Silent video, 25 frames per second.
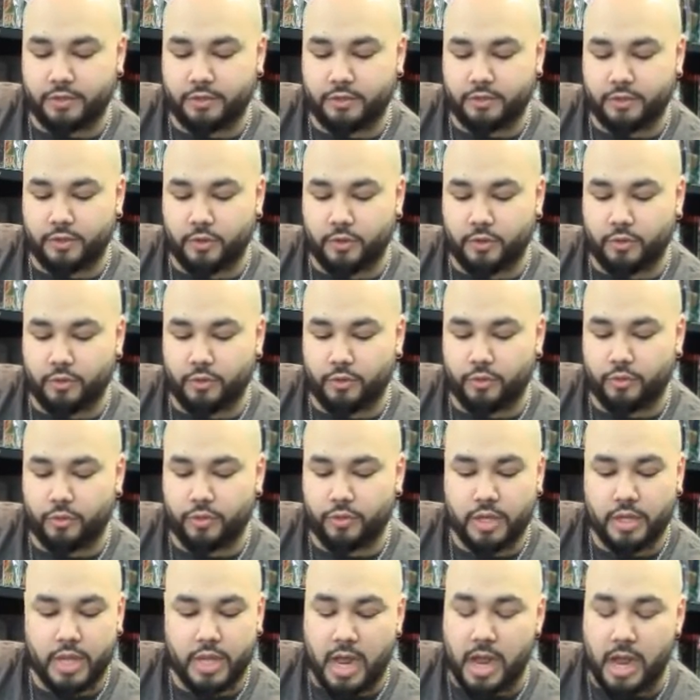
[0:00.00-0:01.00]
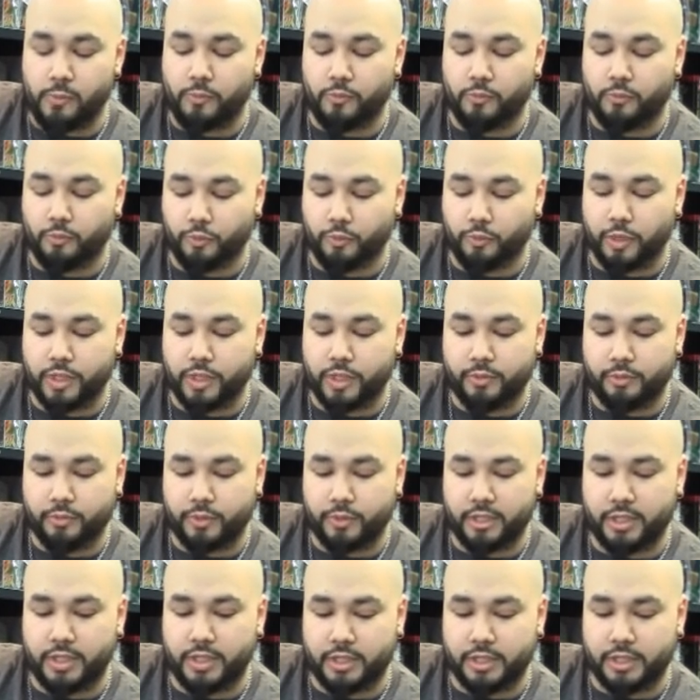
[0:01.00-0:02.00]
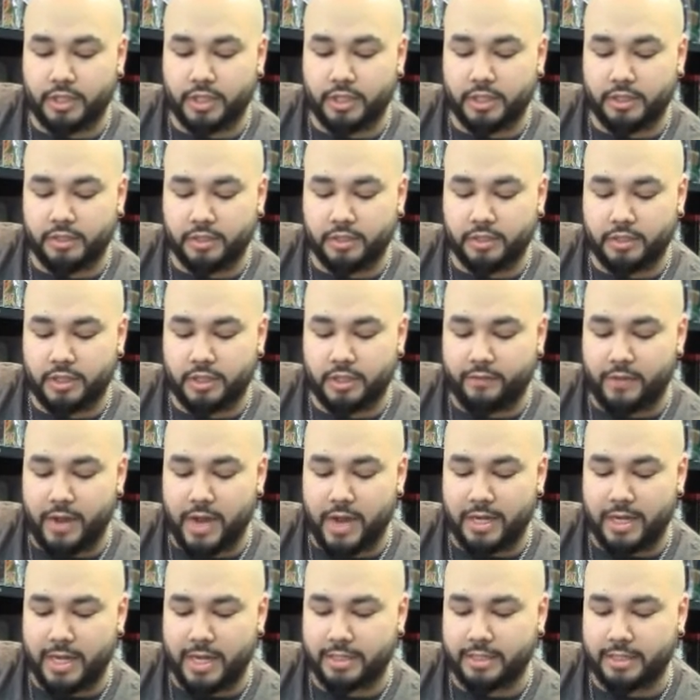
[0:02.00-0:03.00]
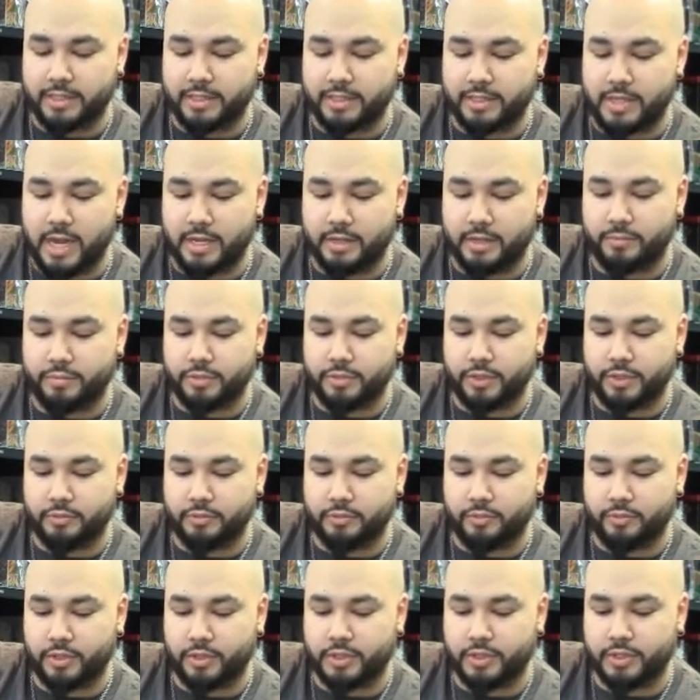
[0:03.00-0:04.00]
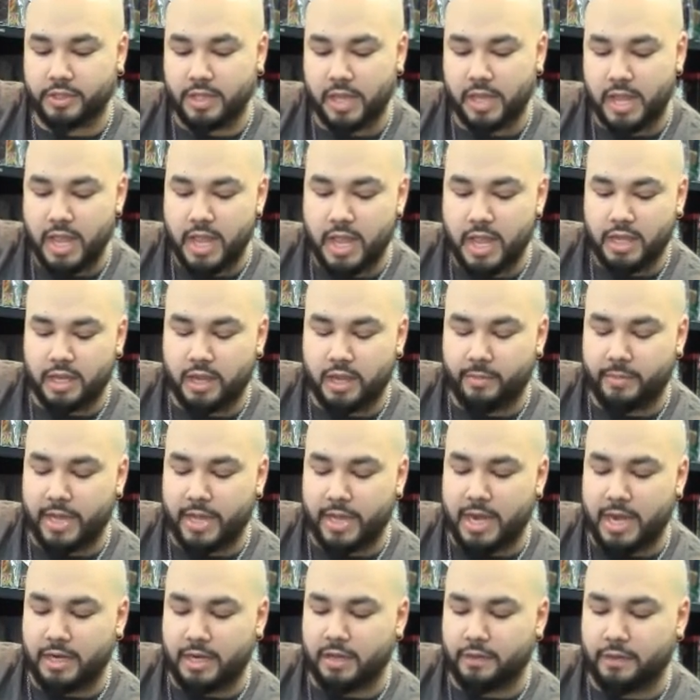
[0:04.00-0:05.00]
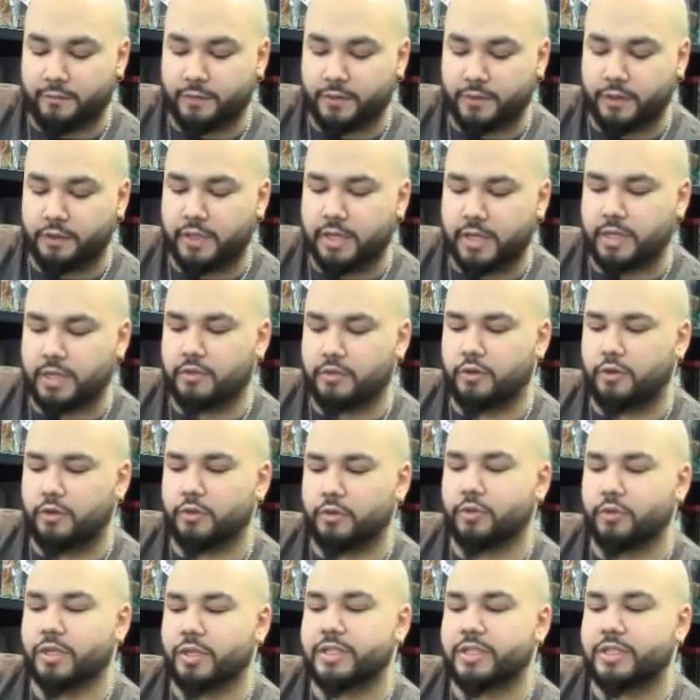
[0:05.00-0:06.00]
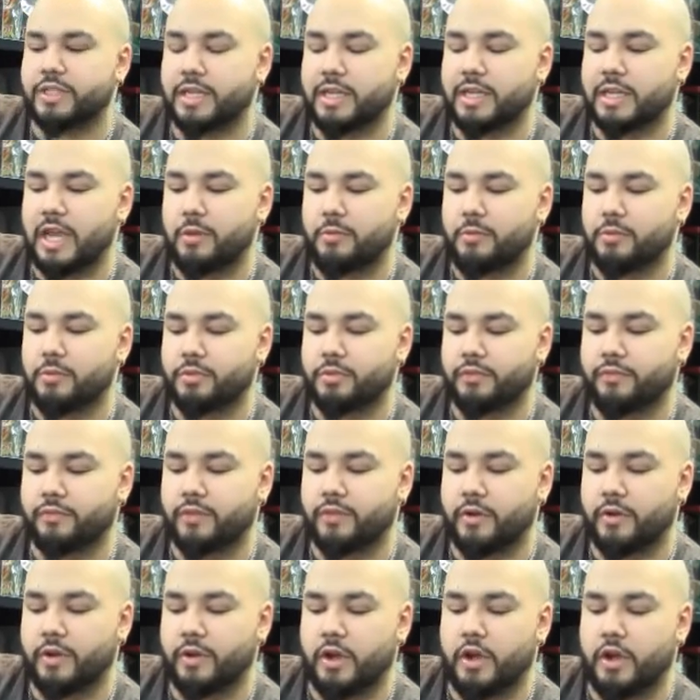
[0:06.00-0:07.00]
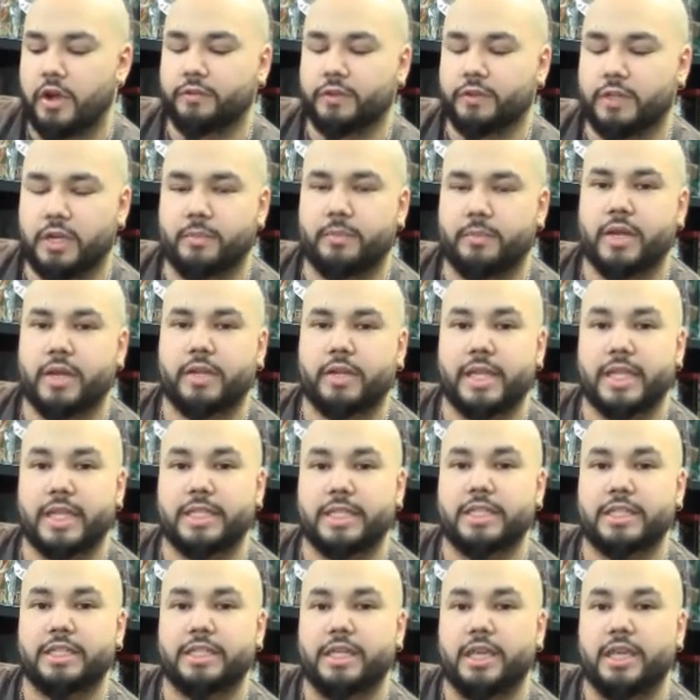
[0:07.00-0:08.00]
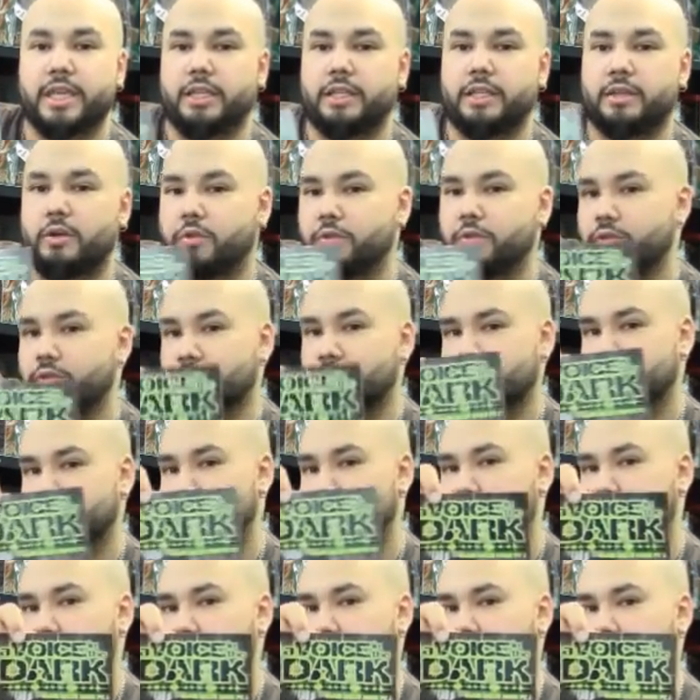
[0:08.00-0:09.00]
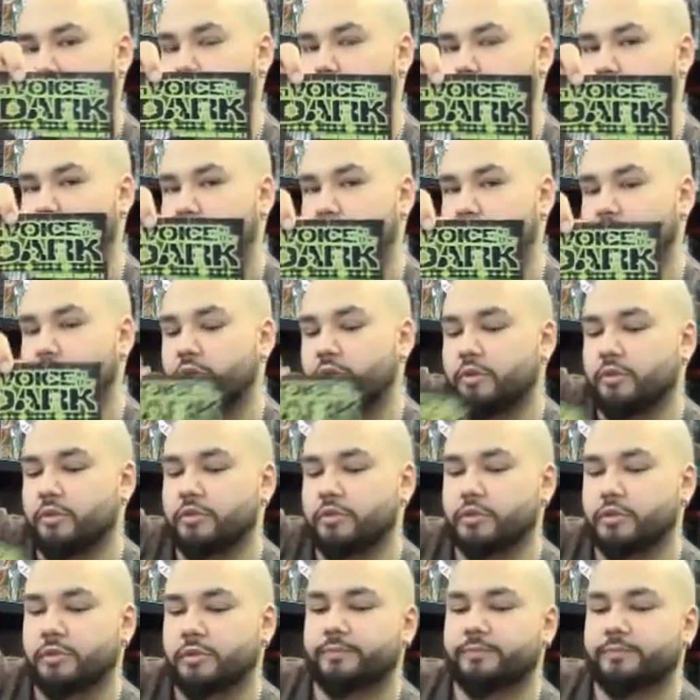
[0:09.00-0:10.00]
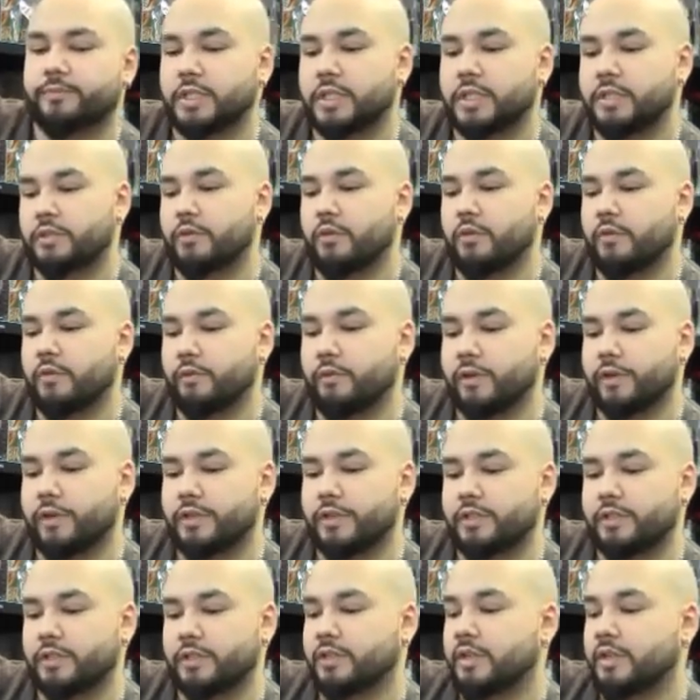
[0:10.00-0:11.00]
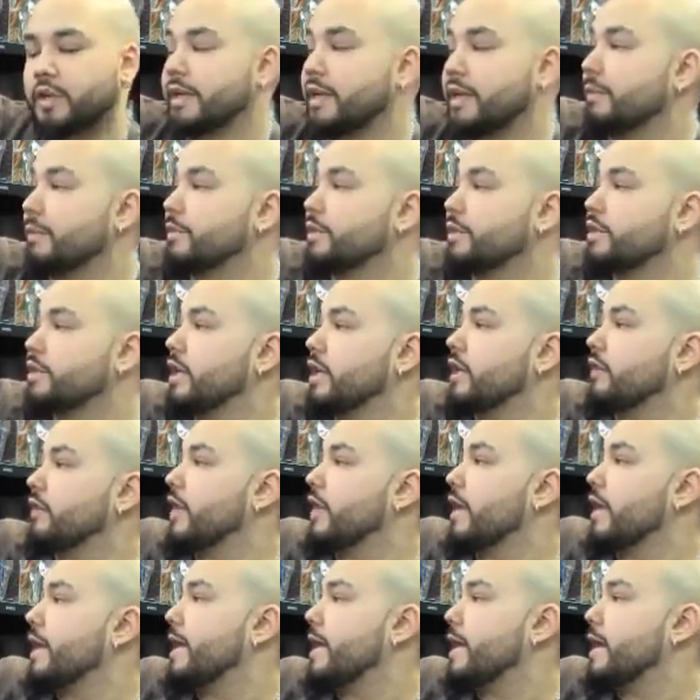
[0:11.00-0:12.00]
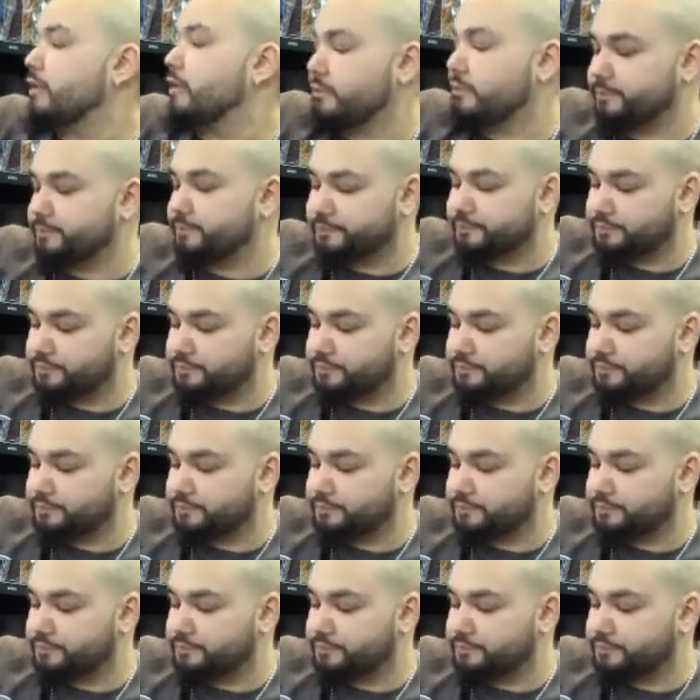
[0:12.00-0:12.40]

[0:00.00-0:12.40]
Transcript: So I'm really really gonna dig this stuff. I like these kind of books where it's coming out of left field. Like you don't really see a comic book very often about a DJ host or a radio host. So a voice in the dark. I'll be checking that out.